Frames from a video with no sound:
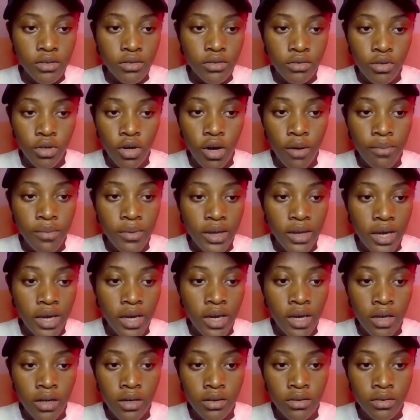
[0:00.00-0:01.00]
You come
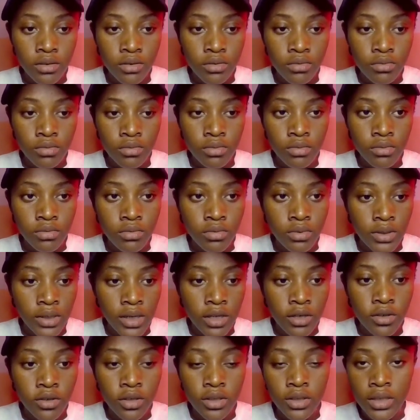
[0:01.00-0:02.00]
there, you
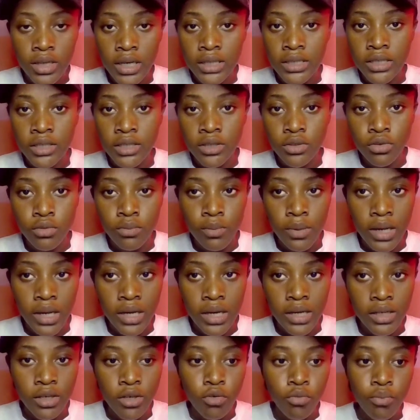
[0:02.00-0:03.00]
click on add a new
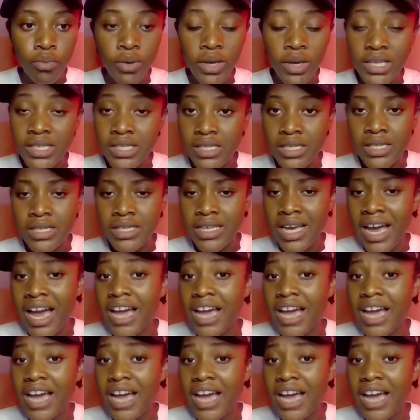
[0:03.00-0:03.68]
blank, you paste it,